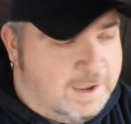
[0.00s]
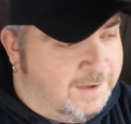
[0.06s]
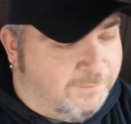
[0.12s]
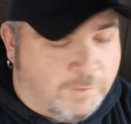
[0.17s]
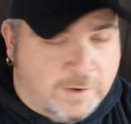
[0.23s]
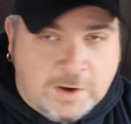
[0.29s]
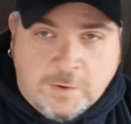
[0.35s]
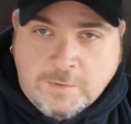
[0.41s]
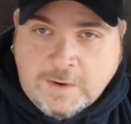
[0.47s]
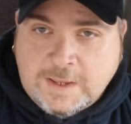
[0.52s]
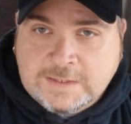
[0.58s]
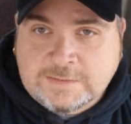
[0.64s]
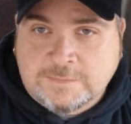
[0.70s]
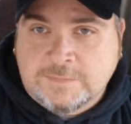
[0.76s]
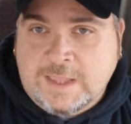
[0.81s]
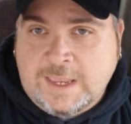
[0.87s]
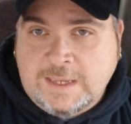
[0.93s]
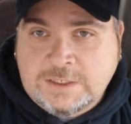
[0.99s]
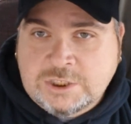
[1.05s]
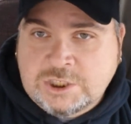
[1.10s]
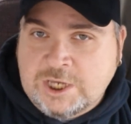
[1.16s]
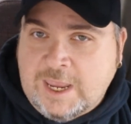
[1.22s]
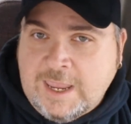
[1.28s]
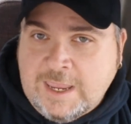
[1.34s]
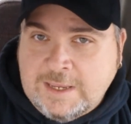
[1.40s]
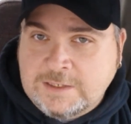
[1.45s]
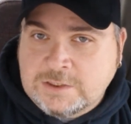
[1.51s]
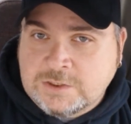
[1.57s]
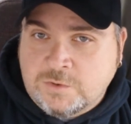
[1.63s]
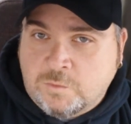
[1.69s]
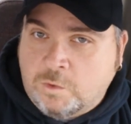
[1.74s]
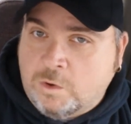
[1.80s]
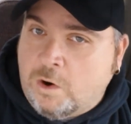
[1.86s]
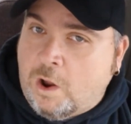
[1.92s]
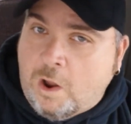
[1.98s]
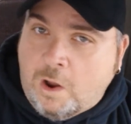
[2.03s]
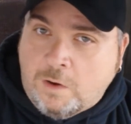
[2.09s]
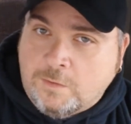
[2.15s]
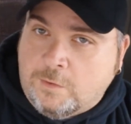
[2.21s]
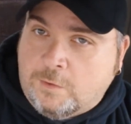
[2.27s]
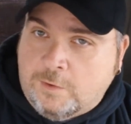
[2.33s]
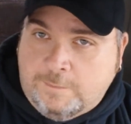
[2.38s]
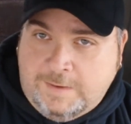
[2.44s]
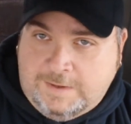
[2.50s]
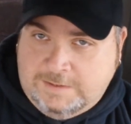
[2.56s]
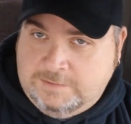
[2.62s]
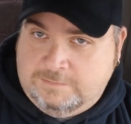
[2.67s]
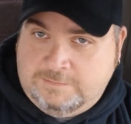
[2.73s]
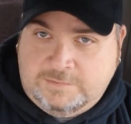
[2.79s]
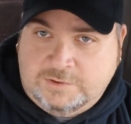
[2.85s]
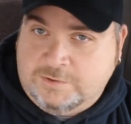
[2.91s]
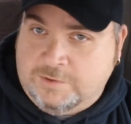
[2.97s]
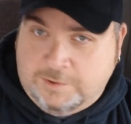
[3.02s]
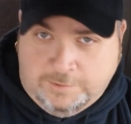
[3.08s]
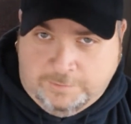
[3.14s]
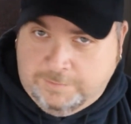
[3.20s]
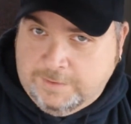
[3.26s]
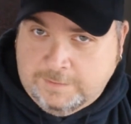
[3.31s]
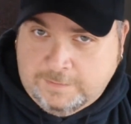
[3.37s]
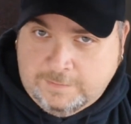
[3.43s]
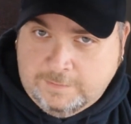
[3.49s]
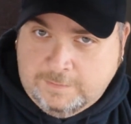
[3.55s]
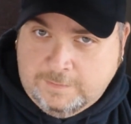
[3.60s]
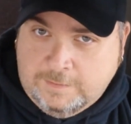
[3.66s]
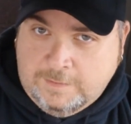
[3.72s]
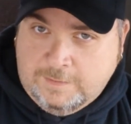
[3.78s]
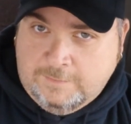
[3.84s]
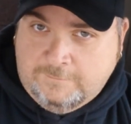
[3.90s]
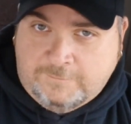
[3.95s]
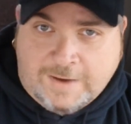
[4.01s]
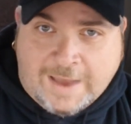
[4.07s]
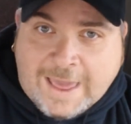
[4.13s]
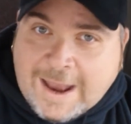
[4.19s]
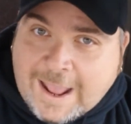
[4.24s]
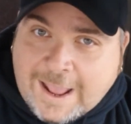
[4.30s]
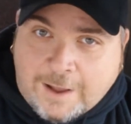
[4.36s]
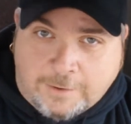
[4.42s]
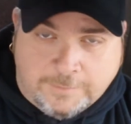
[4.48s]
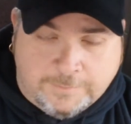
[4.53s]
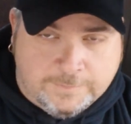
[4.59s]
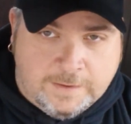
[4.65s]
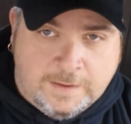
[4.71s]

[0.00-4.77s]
If we don't get some things changed, we're all going to be screwed. Flat out.